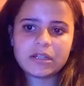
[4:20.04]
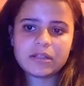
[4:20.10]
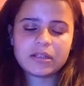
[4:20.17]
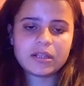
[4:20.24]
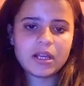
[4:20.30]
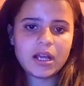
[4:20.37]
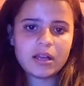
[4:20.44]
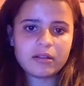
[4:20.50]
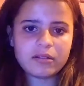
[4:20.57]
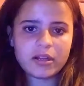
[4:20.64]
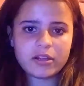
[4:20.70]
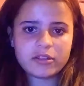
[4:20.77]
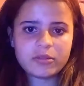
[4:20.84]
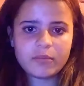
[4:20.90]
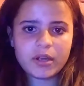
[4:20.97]
yeah,
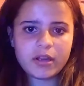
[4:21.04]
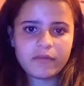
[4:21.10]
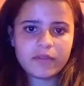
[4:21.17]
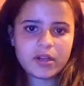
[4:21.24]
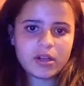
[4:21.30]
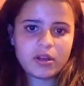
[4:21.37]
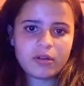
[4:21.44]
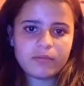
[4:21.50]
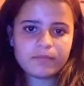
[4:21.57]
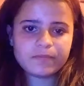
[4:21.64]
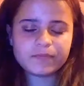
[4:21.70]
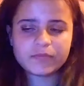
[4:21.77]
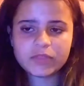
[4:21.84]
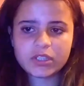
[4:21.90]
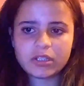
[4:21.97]
that's my video.
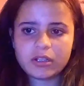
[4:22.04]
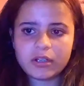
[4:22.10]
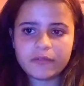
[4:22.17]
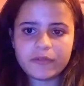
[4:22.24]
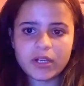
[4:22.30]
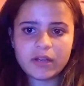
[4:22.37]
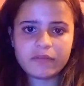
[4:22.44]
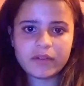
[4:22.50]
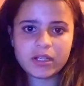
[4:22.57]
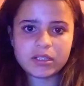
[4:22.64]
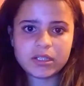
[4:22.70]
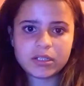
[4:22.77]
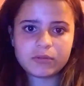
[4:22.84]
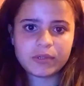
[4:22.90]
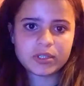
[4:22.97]
If you have
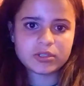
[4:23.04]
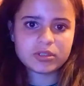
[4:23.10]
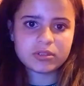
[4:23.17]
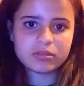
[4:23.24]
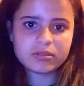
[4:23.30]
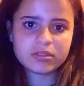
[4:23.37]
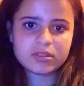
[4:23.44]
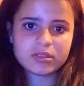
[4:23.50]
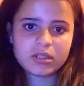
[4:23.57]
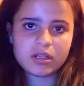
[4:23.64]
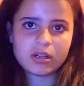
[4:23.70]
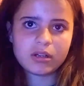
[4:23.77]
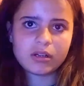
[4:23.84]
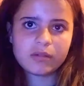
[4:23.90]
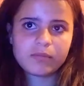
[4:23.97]
any questions,
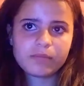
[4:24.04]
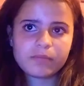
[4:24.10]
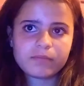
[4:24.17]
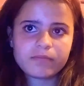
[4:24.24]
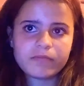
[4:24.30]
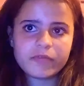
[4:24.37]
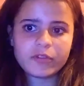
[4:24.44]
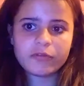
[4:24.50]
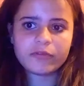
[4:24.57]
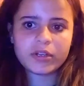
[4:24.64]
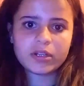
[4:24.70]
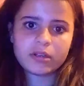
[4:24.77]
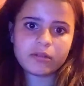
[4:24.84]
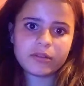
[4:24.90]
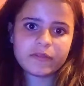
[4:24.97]
feel
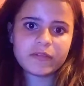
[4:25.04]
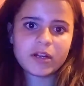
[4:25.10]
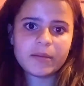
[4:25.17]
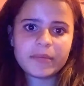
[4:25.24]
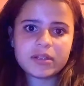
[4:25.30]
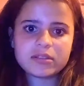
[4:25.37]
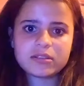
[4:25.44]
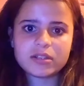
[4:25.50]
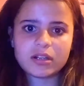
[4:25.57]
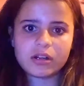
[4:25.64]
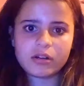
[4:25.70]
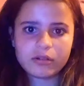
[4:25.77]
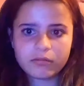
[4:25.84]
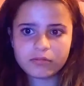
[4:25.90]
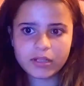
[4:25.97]
free to leave comments, and
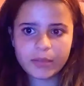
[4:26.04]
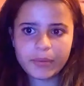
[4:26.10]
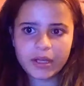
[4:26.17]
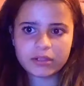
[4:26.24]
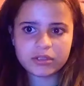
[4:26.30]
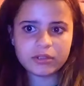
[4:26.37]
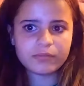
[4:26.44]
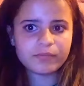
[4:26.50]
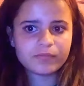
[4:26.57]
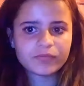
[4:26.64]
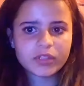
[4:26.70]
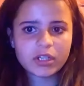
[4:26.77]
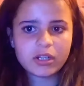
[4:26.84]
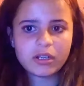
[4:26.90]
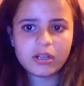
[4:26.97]
I'll get back to you.
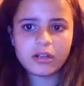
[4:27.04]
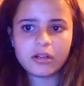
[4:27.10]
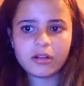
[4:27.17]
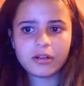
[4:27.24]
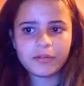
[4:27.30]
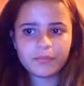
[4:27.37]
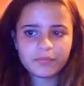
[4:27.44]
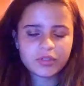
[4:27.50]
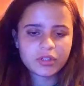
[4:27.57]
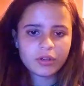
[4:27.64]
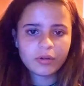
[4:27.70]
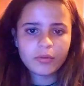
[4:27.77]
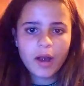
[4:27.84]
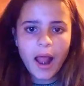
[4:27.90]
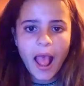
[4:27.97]
So,